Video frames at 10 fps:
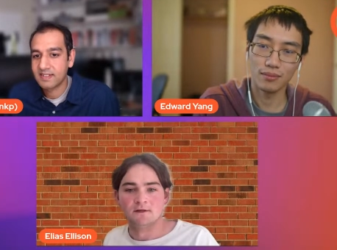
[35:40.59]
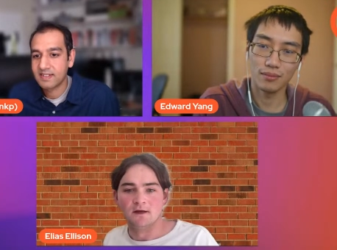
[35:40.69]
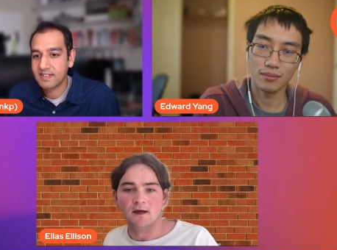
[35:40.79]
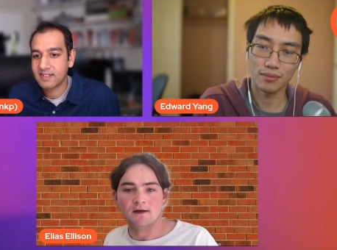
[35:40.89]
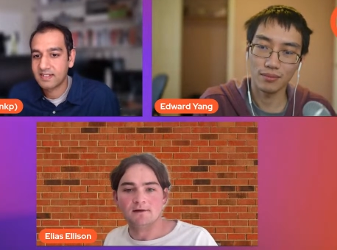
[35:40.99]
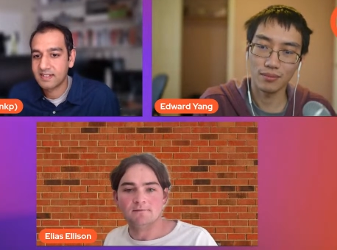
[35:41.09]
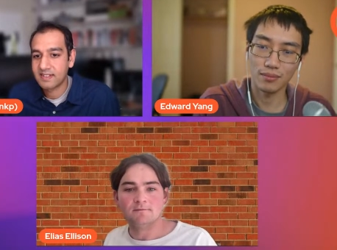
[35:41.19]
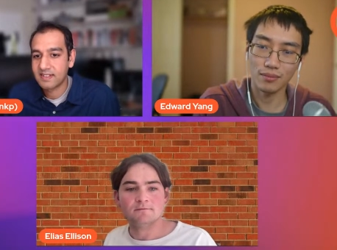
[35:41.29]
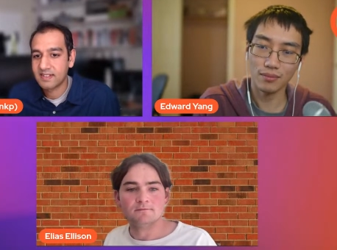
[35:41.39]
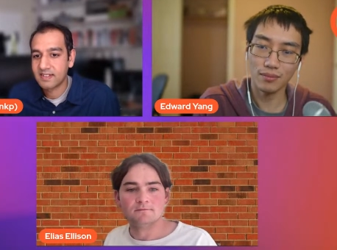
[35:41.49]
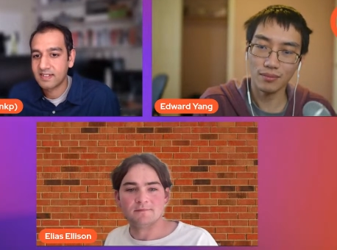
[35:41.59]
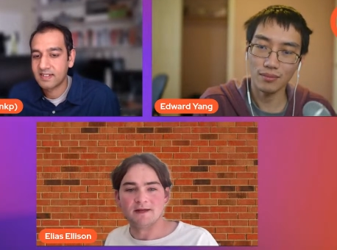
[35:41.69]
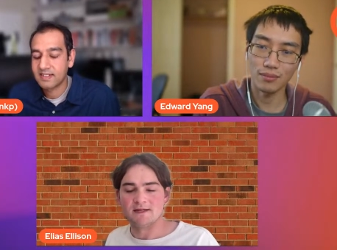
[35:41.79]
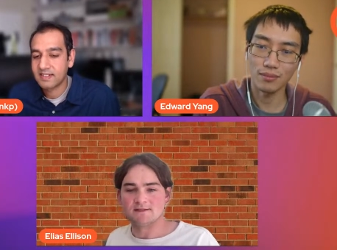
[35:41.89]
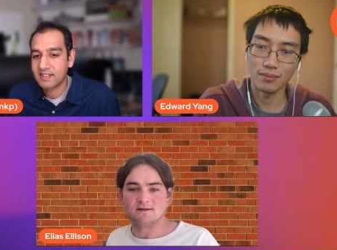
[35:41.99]
Speaker 1: um,
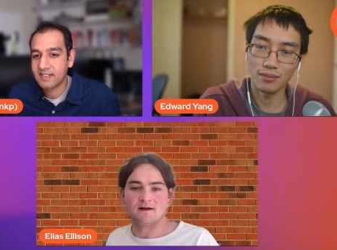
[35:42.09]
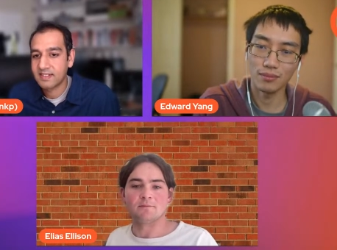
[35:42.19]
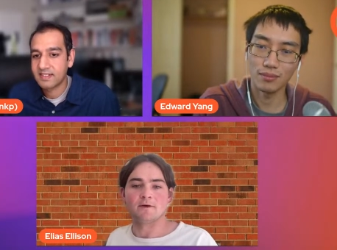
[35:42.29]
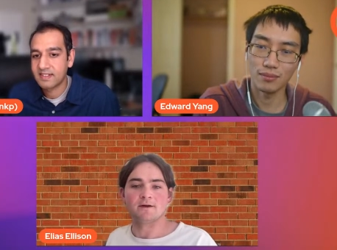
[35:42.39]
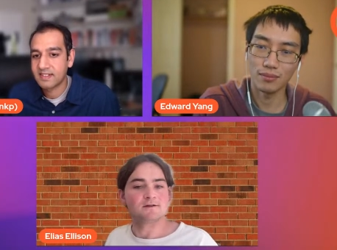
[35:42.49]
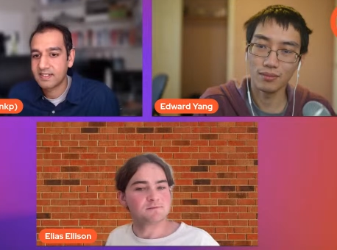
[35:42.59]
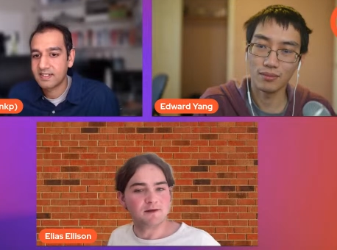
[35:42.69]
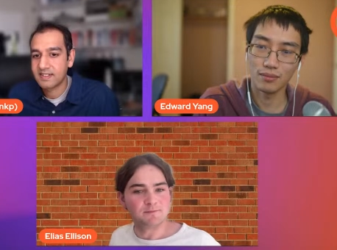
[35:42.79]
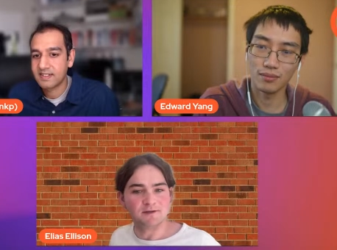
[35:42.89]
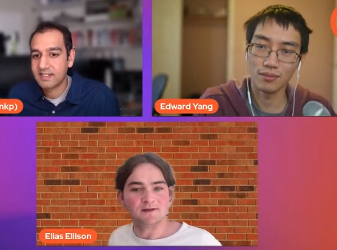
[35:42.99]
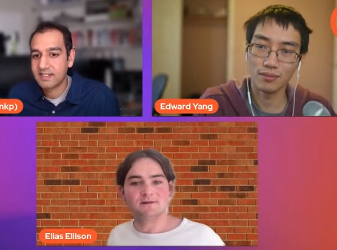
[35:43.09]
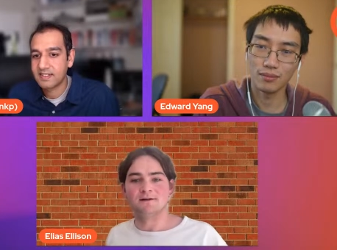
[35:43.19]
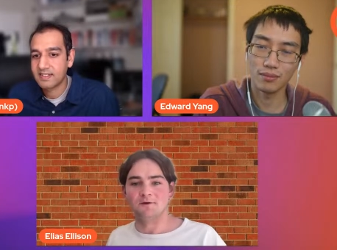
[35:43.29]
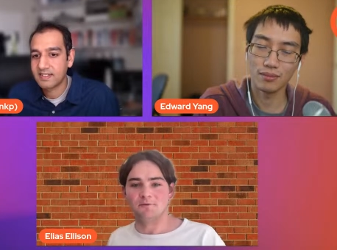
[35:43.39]
a10 operators might be a, a